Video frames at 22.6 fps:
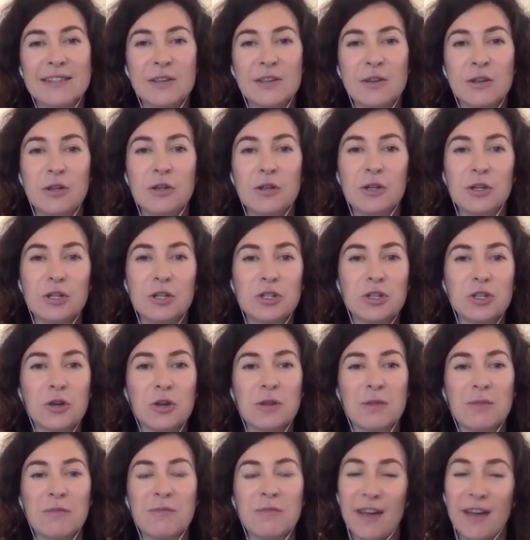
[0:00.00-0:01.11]
So you could
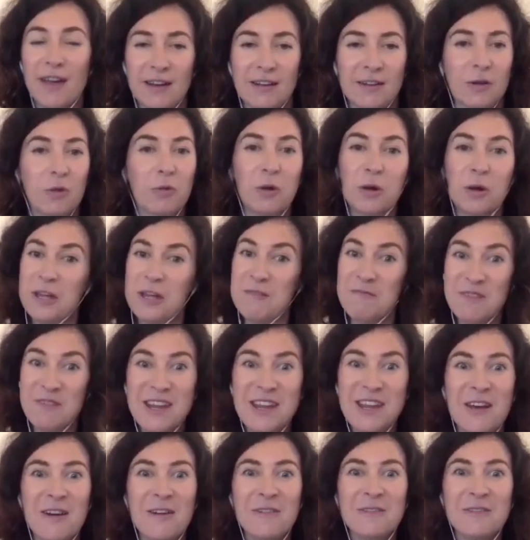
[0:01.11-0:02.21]
show them fun and quirky
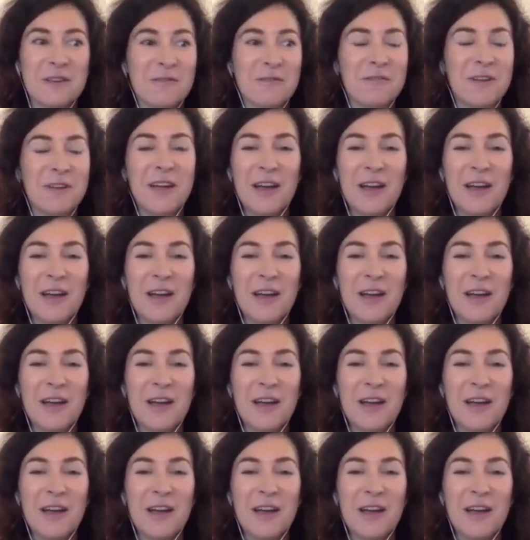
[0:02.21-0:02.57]
videos